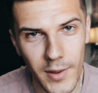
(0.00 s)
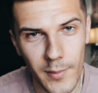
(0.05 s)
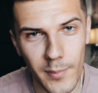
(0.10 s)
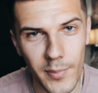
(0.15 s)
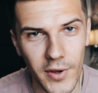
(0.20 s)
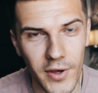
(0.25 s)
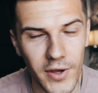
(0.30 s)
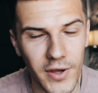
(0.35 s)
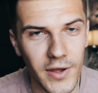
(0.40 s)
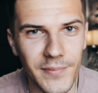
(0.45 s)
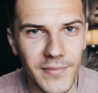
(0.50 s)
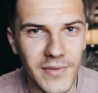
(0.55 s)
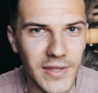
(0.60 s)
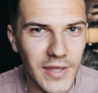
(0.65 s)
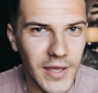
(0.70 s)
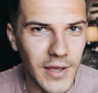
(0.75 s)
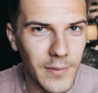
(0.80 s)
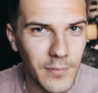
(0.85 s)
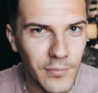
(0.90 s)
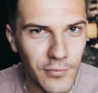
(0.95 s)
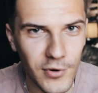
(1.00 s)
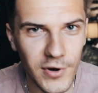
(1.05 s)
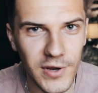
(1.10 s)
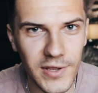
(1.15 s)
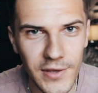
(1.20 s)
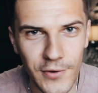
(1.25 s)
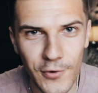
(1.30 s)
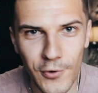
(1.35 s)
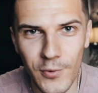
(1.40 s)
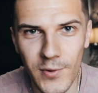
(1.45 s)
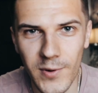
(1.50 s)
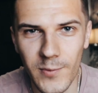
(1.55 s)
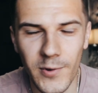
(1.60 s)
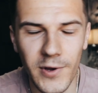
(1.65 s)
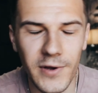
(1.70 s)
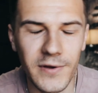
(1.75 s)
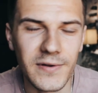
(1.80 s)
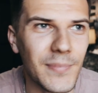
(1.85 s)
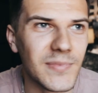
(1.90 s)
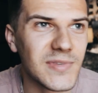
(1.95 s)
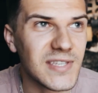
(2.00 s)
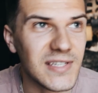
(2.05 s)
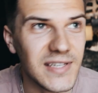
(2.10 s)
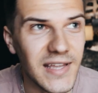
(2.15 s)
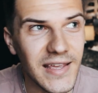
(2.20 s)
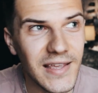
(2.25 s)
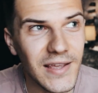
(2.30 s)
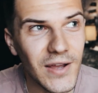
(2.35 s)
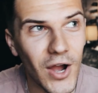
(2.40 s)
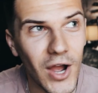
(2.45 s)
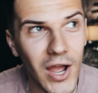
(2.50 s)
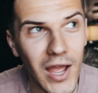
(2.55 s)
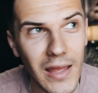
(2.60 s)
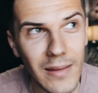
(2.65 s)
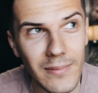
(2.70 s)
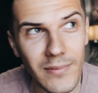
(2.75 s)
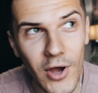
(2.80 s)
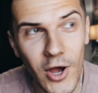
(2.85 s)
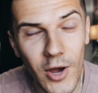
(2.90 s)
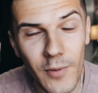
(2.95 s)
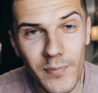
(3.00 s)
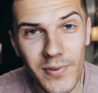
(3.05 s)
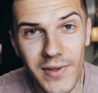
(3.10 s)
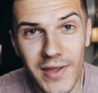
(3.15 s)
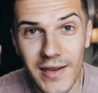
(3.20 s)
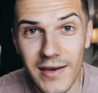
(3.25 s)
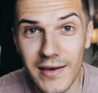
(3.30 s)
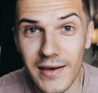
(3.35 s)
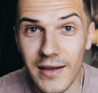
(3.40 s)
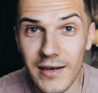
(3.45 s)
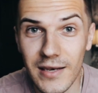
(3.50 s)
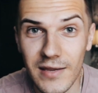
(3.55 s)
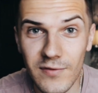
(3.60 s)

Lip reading: But yeah, praying it all went well. Today I am up in